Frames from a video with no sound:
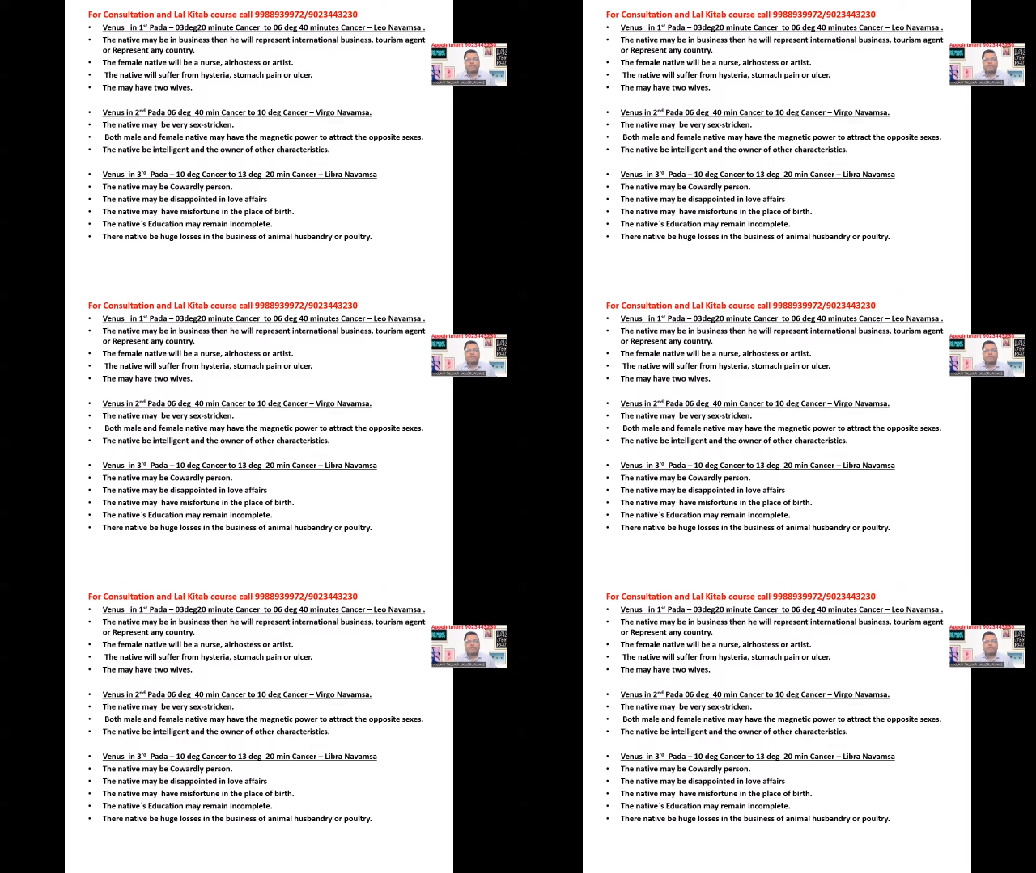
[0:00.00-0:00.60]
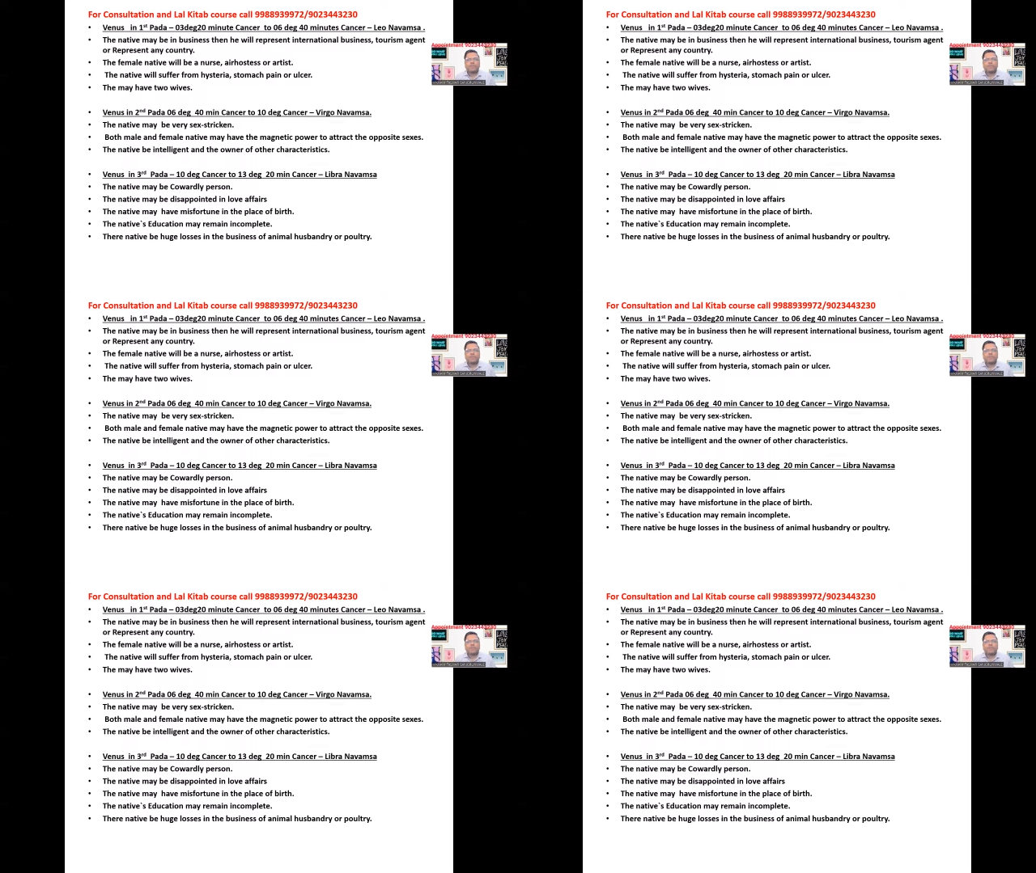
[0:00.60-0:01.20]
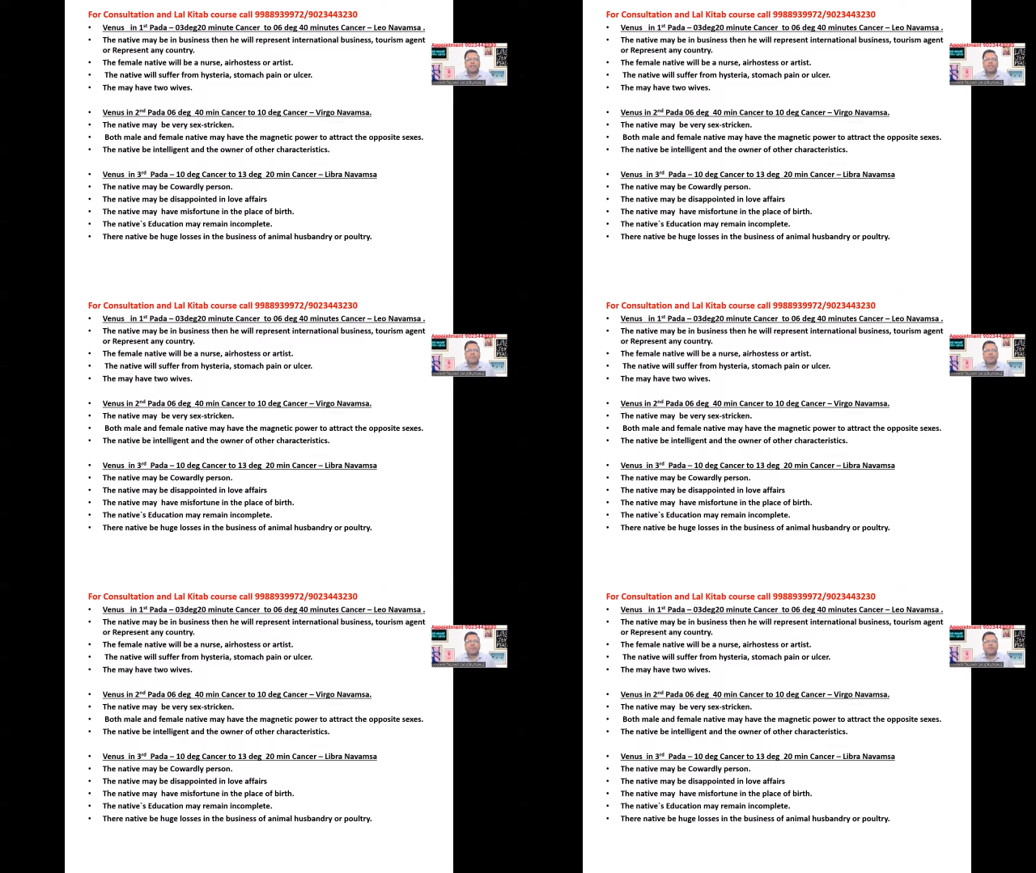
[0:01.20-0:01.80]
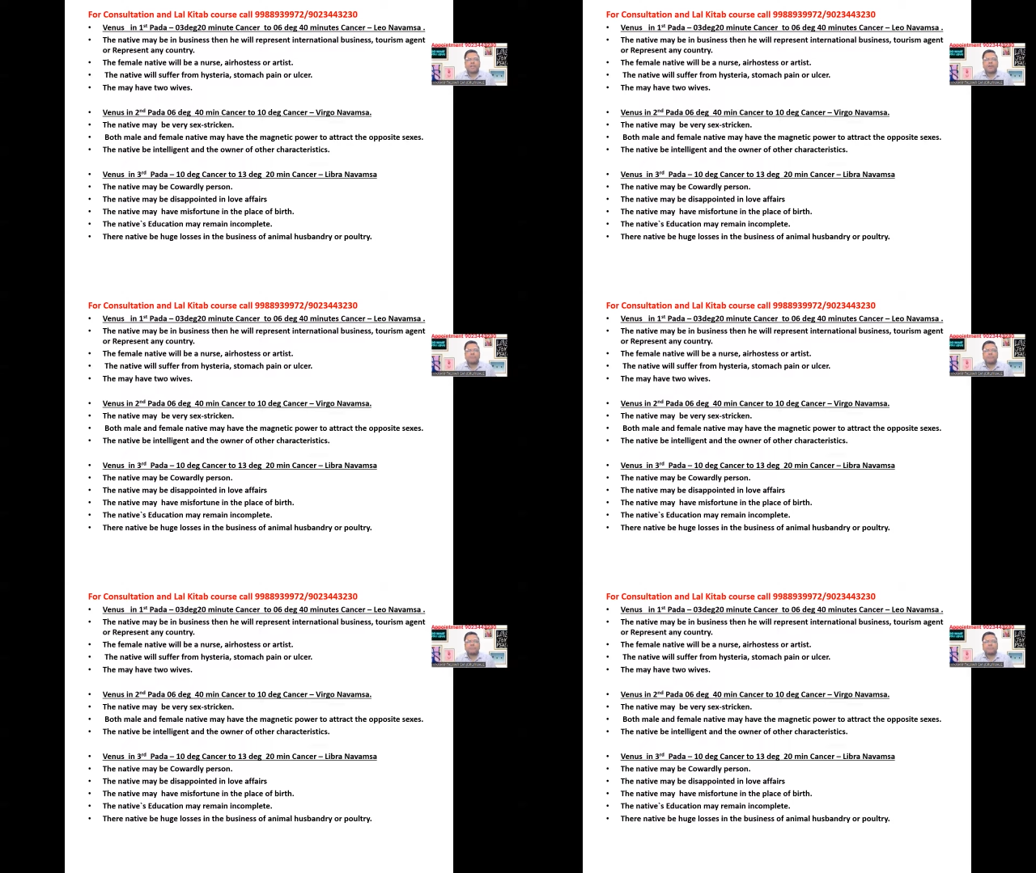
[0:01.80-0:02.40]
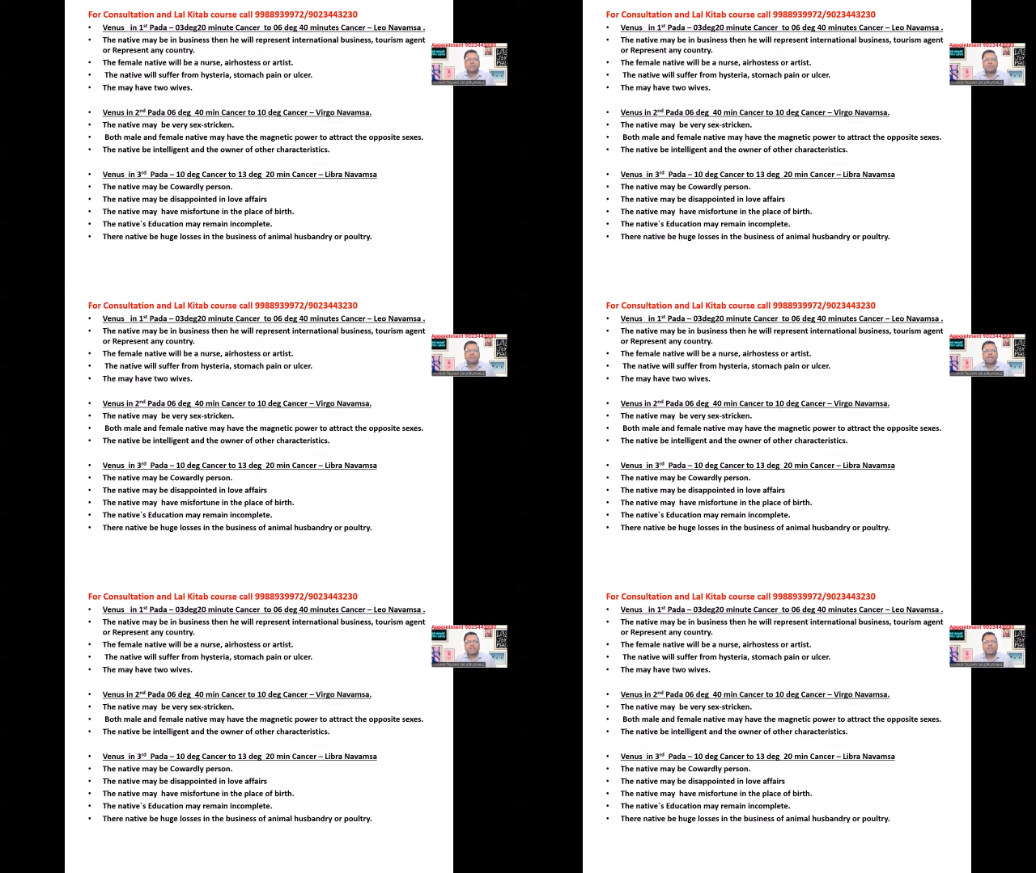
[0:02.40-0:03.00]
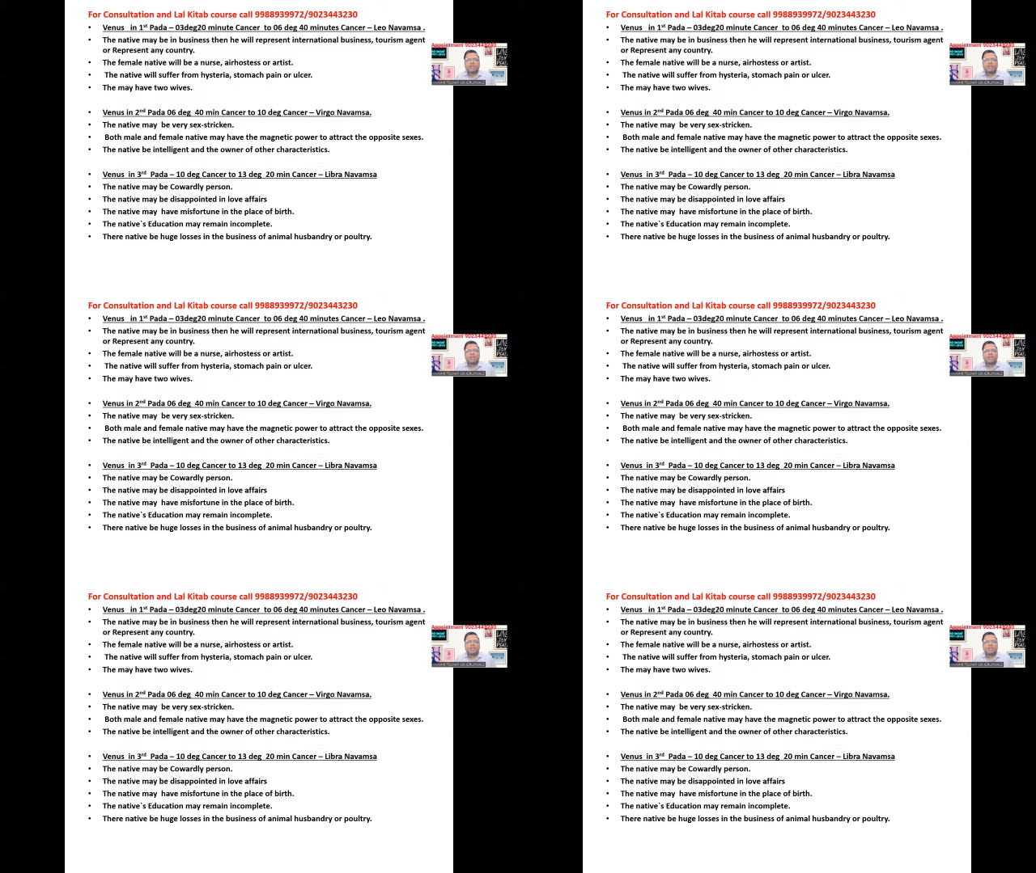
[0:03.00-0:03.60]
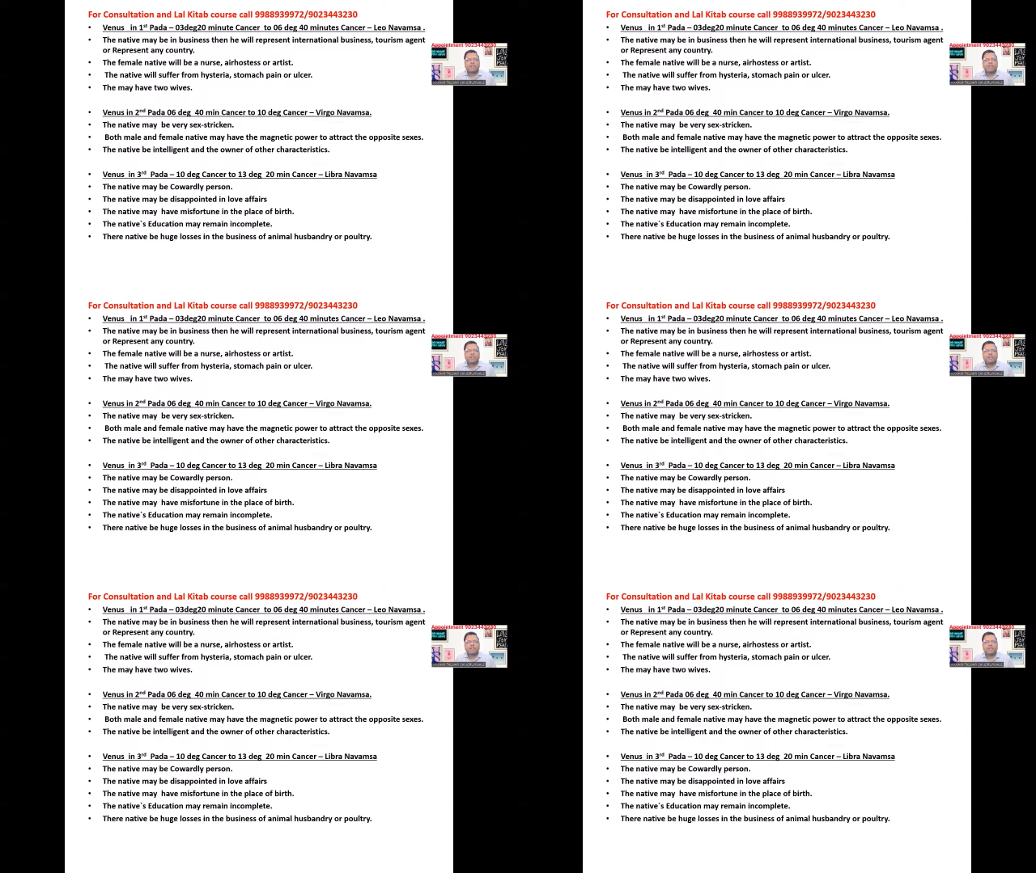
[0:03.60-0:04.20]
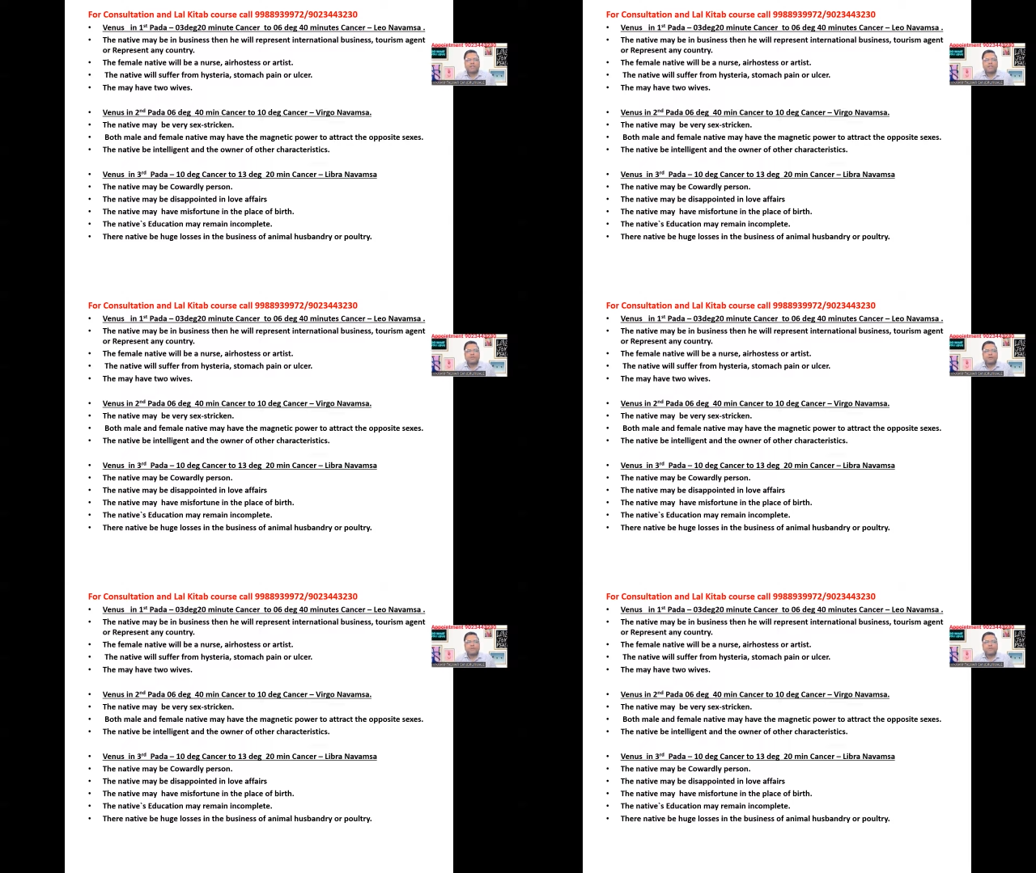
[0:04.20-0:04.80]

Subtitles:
No face is visible, so there are no lips to read.